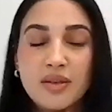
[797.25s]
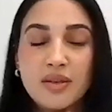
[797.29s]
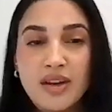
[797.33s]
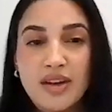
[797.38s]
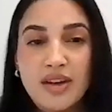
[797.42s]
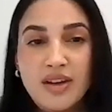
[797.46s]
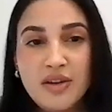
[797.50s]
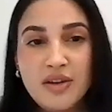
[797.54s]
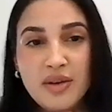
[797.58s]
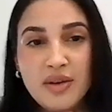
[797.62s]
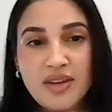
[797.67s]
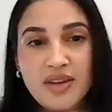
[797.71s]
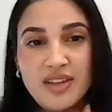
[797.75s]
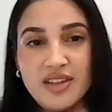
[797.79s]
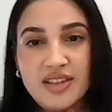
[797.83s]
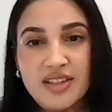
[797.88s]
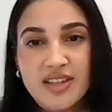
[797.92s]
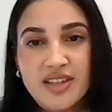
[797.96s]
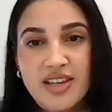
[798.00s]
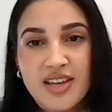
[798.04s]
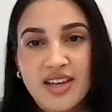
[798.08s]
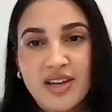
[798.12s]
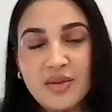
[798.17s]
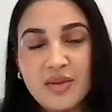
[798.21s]
Okay, I had no
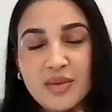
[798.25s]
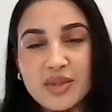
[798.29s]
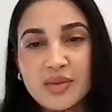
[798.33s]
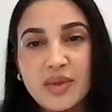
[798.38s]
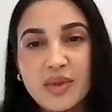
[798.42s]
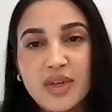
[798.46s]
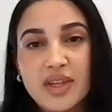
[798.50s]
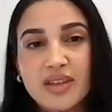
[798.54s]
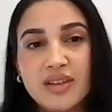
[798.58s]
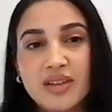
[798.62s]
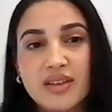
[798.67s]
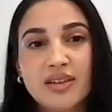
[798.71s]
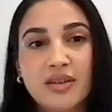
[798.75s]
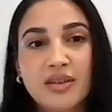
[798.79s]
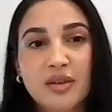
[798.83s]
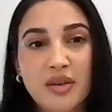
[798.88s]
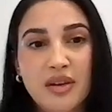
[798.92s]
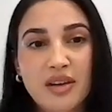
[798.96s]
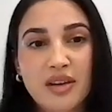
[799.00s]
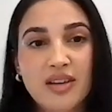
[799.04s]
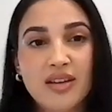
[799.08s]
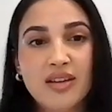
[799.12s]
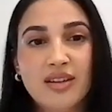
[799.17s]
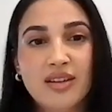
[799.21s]
idea Tahiti was one.
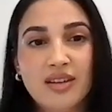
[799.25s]
Okay.